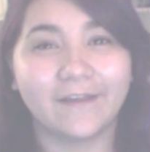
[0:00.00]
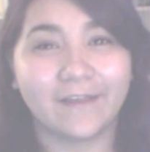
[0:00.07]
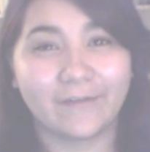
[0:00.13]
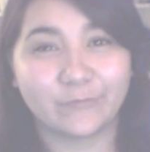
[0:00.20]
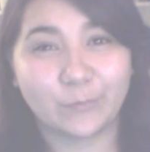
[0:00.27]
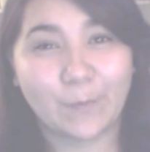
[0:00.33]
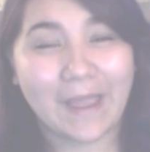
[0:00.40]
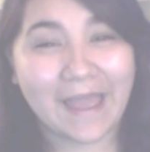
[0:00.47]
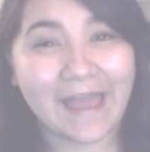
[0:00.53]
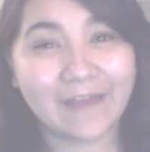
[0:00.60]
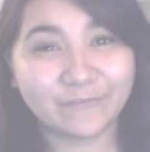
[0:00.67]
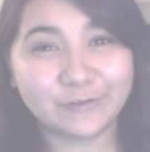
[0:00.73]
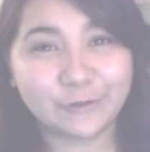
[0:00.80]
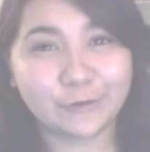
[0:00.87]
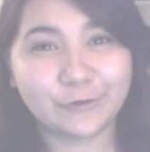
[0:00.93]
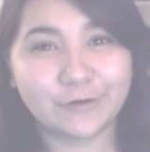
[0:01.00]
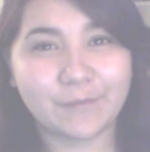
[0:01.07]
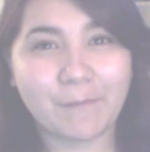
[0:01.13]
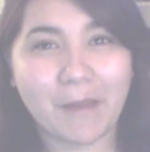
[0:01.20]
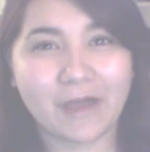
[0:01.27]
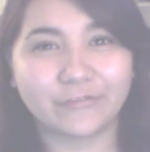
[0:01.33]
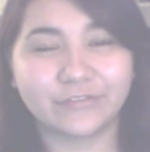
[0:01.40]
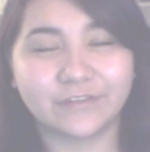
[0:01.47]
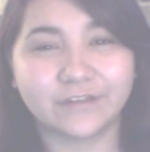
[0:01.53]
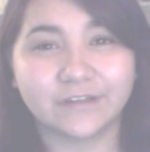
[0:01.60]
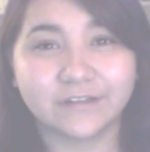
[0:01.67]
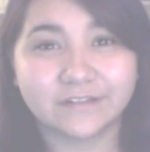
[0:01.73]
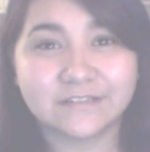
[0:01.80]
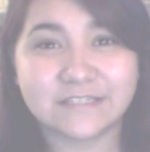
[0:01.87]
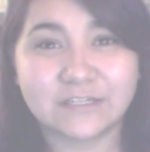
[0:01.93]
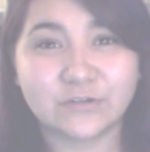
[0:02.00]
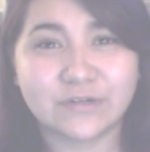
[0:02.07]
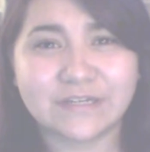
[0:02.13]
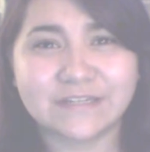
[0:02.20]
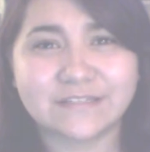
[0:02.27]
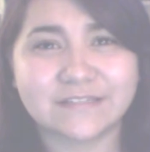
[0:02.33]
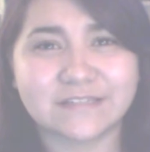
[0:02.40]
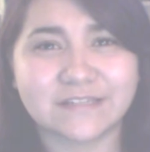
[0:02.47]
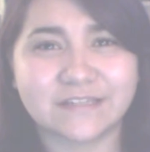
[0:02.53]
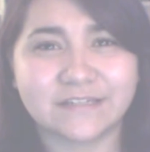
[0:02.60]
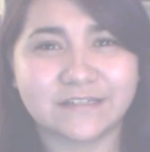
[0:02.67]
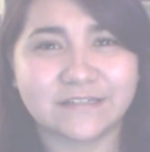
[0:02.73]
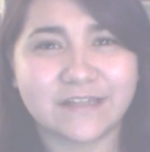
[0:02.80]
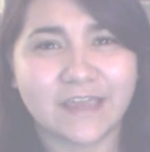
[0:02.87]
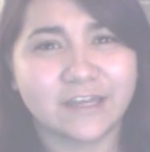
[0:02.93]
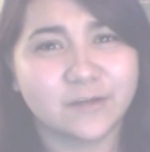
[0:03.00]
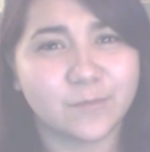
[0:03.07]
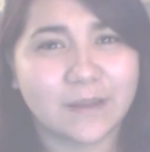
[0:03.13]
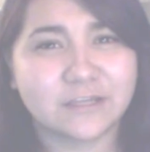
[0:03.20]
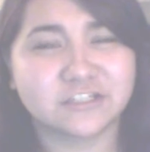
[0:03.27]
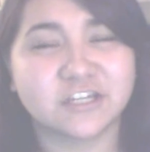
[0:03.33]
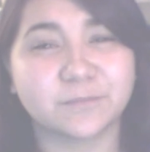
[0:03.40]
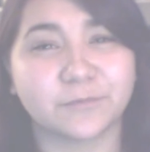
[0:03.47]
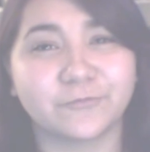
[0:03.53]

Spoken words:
If you haven't heard about the series in any way, shape,